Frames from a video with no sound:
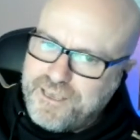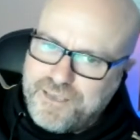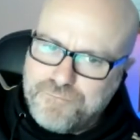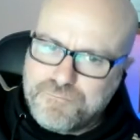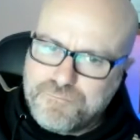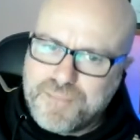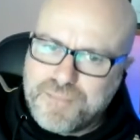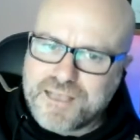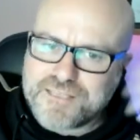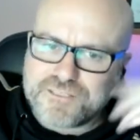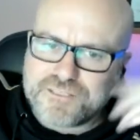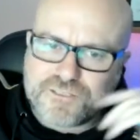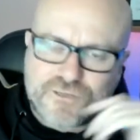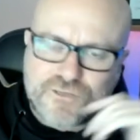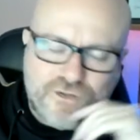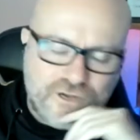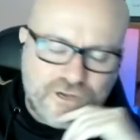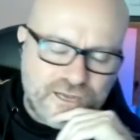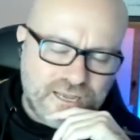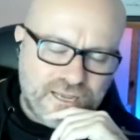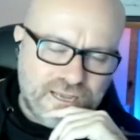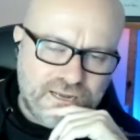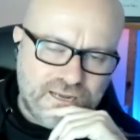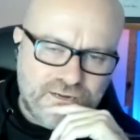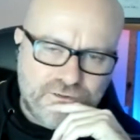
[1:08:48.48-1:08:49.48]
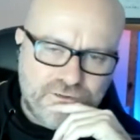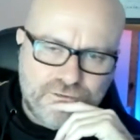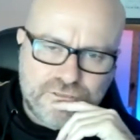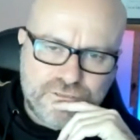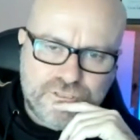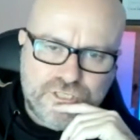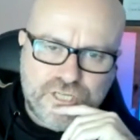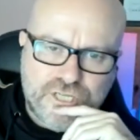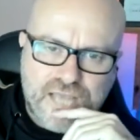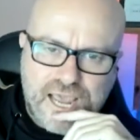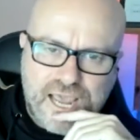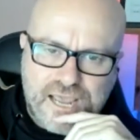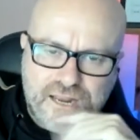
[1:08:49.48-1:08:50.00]
Maz and I had a good
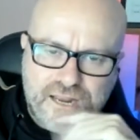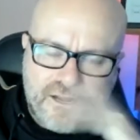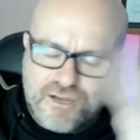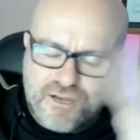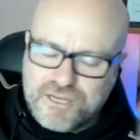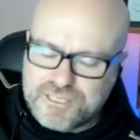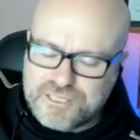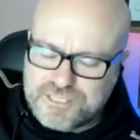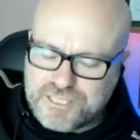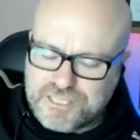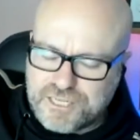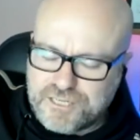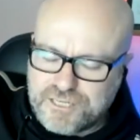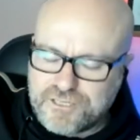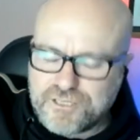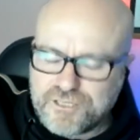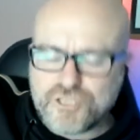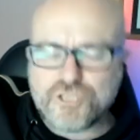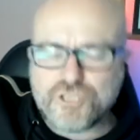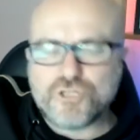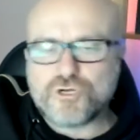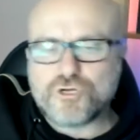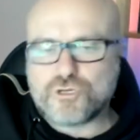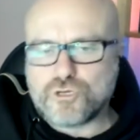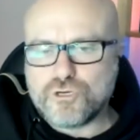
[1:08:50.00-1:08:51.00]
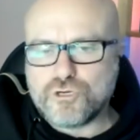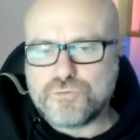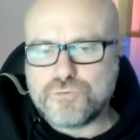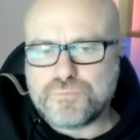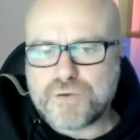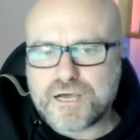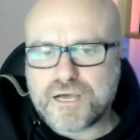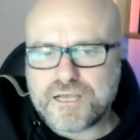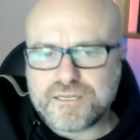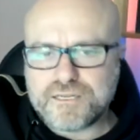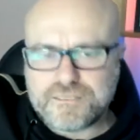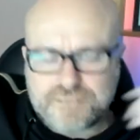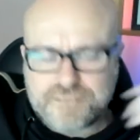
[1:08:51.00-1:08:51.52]
chat. I said, you look good,
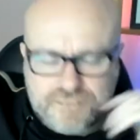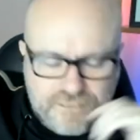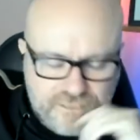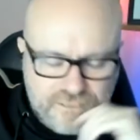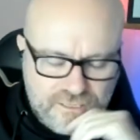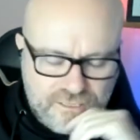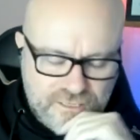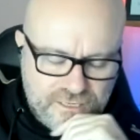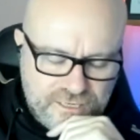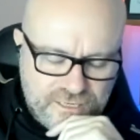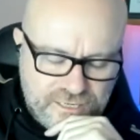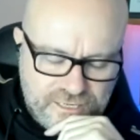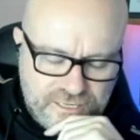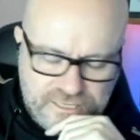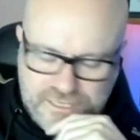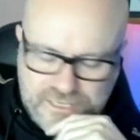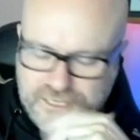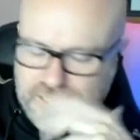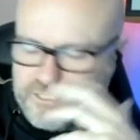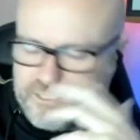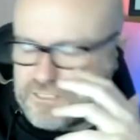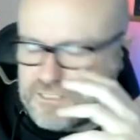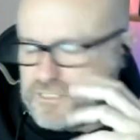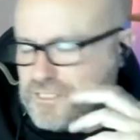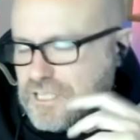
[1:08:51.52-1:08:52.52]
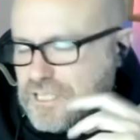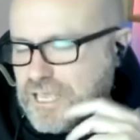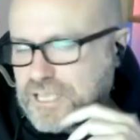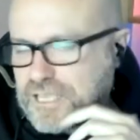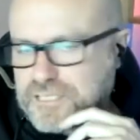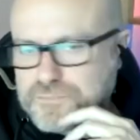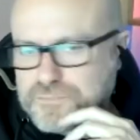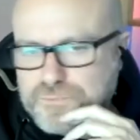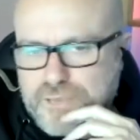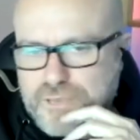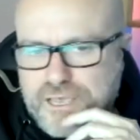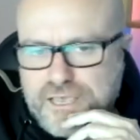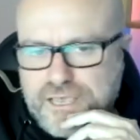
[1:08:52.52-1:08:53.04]
mate. He goes,
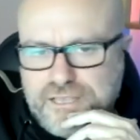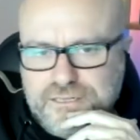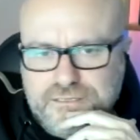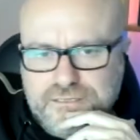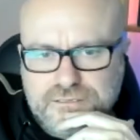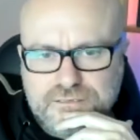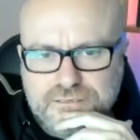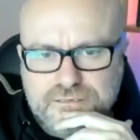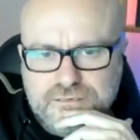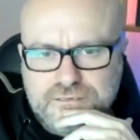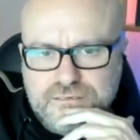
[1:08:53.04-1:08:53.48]
thanks, man.